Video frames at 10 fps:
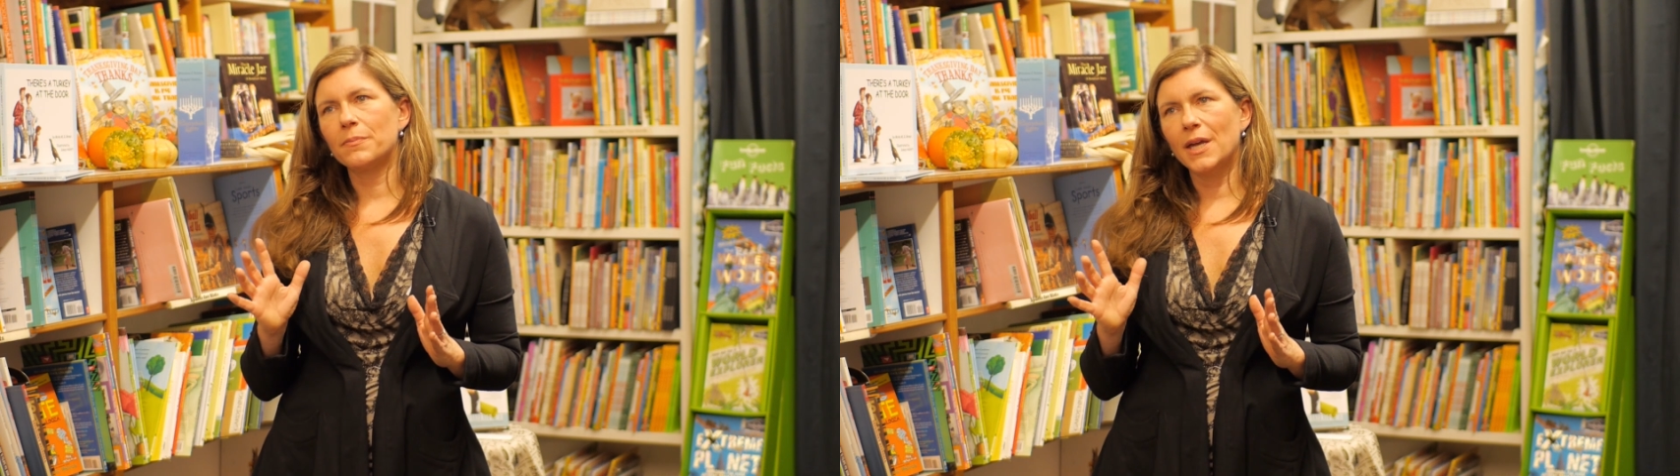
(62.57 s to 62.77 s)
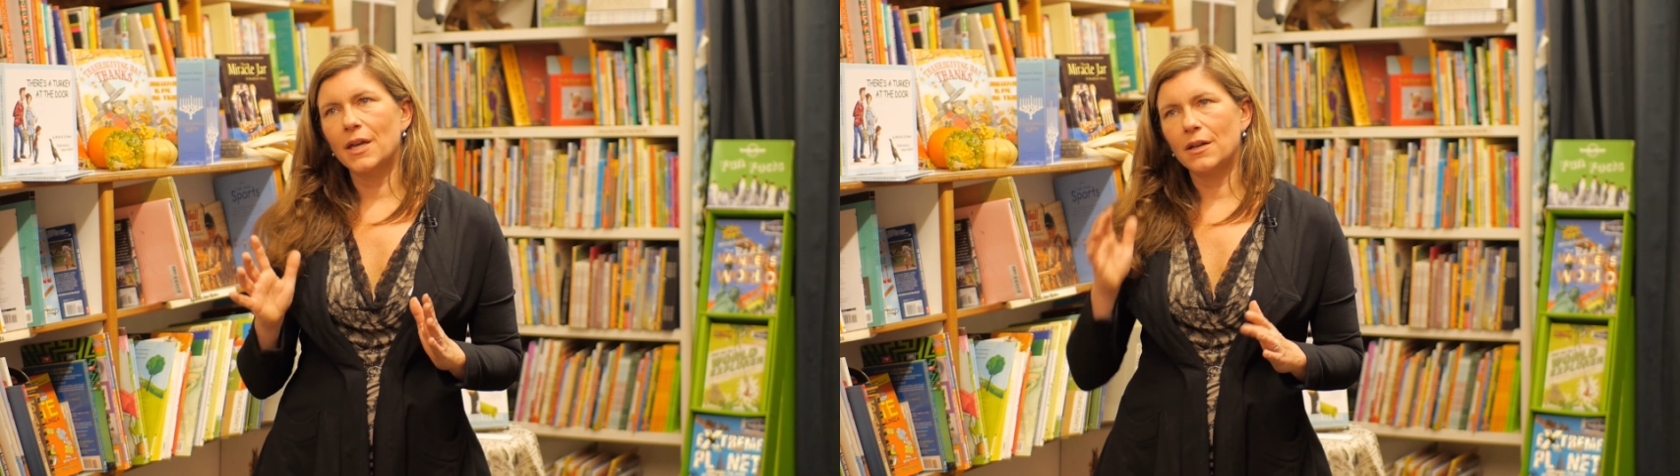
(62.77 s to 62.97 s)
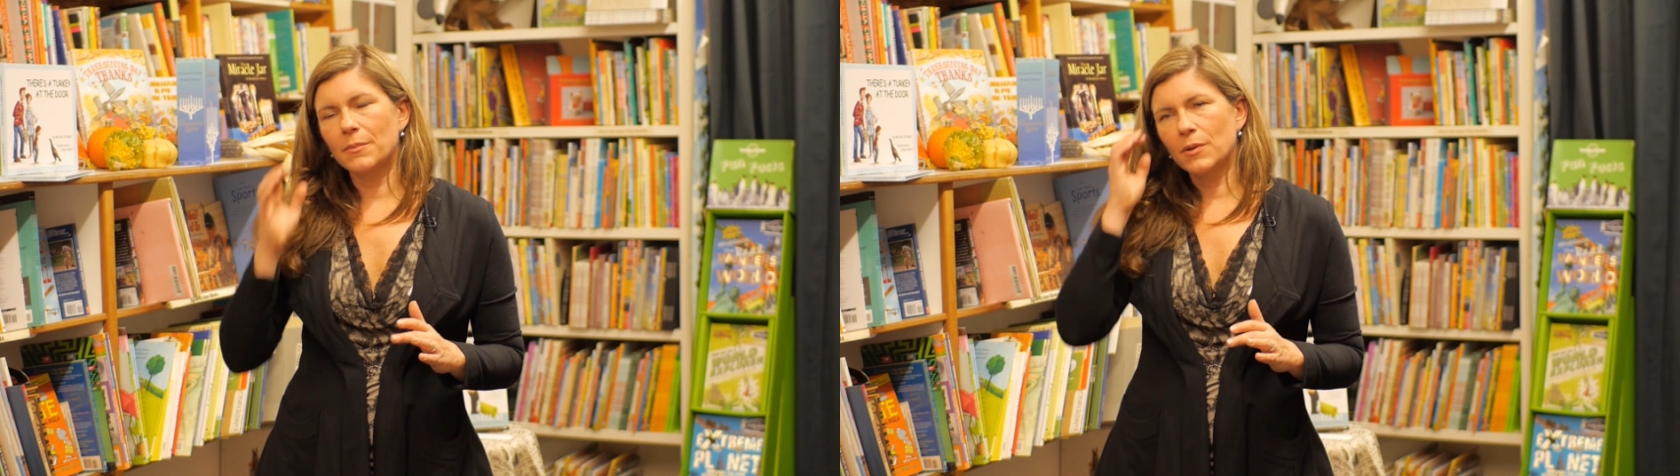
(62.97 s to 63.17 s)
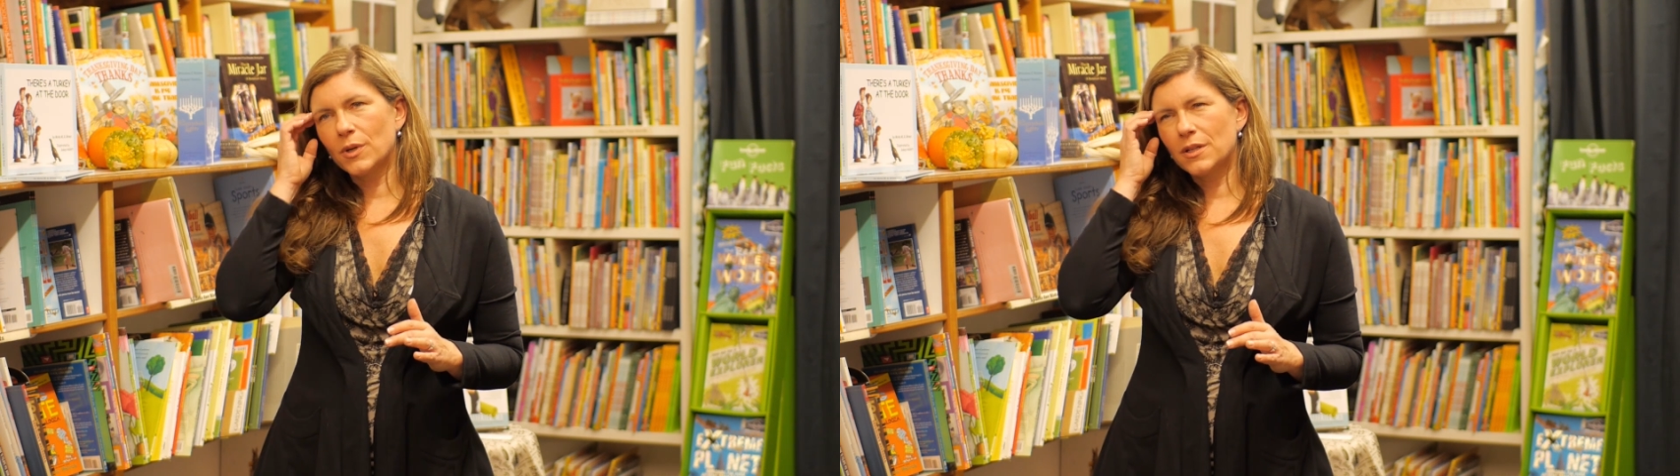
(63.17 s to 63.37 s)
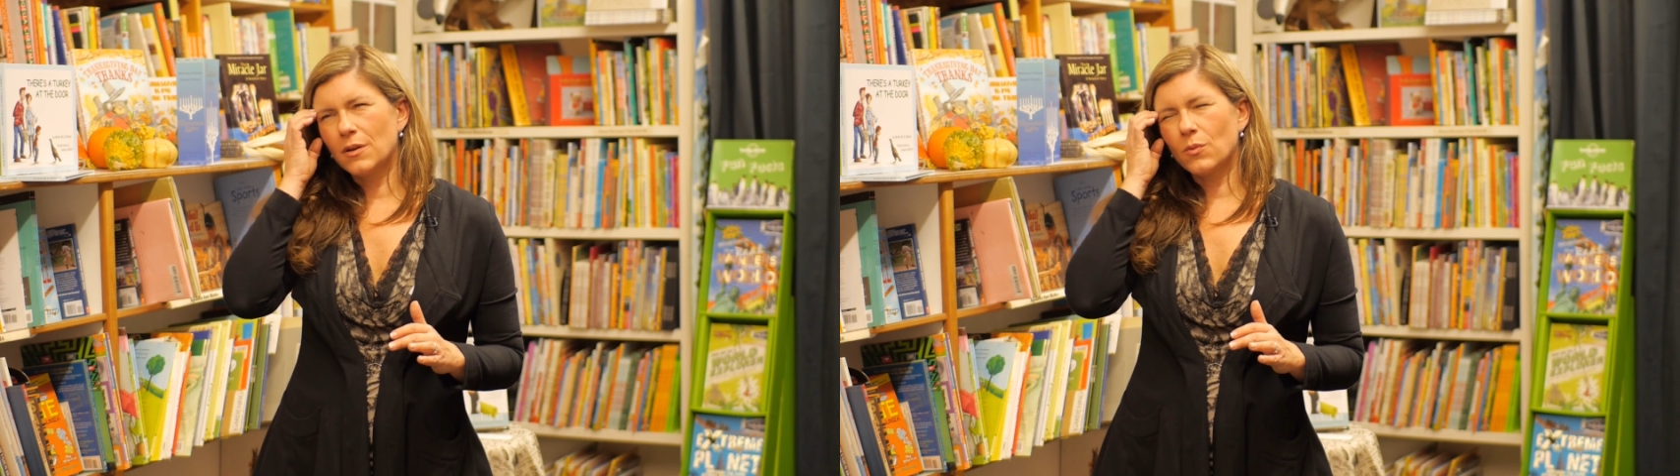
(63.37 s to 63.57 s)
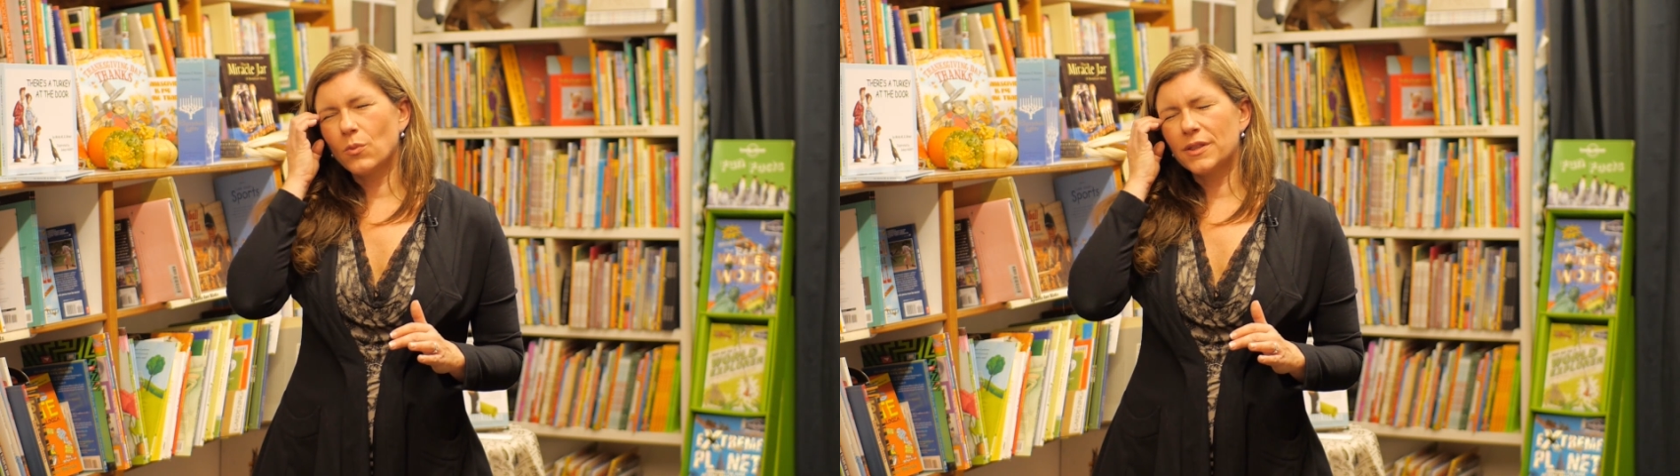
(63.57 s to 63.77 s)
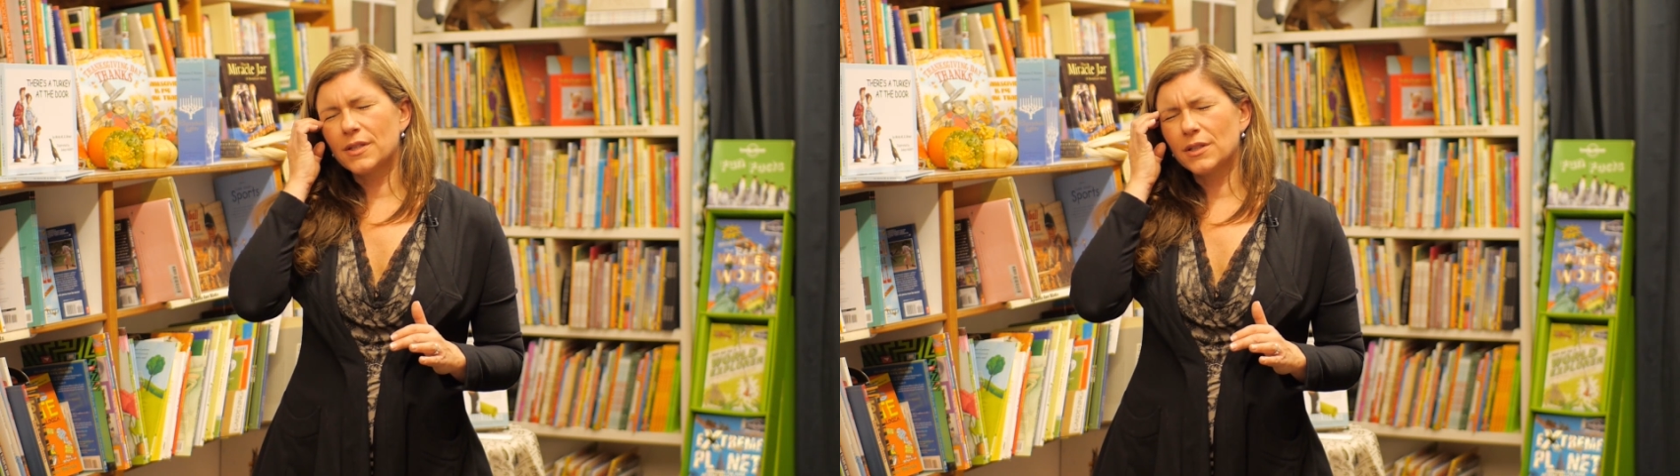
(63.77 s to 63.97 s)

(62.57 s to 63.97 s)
men, I mean, what the